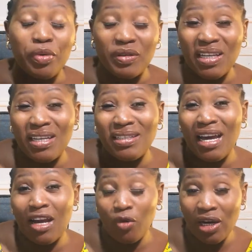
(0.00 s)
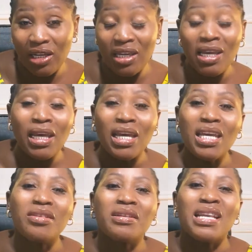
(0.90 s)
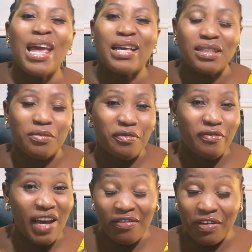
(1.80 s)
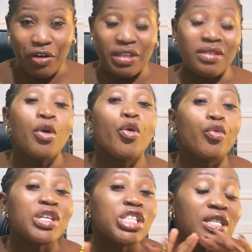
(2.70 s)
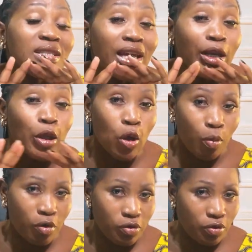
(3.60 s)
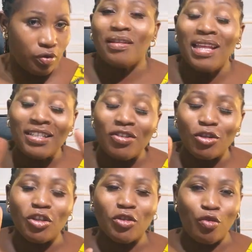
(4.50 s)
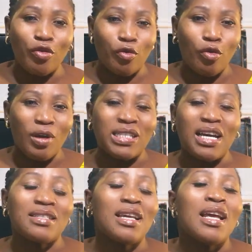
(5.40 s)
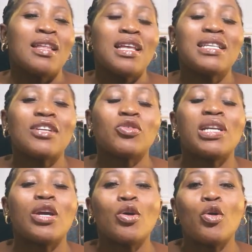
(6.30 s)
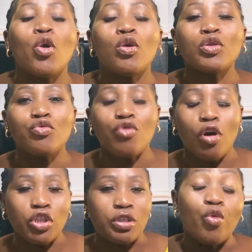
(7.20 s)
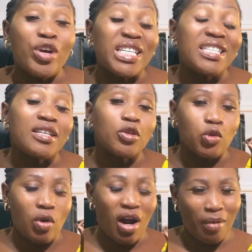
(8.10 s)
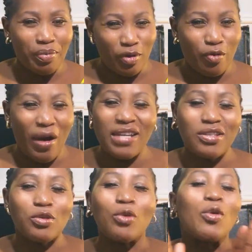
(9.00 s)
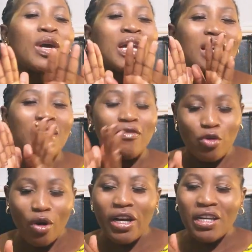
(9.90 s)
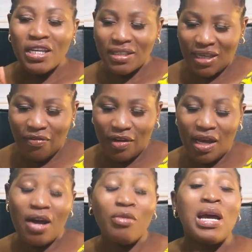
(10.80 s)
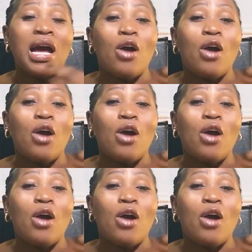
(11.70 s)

percent annually in the next five years, which is enormous. That's not just growth goal getters, that's actually a gold rush waiting to happen, all right? So if you are in East Africa, I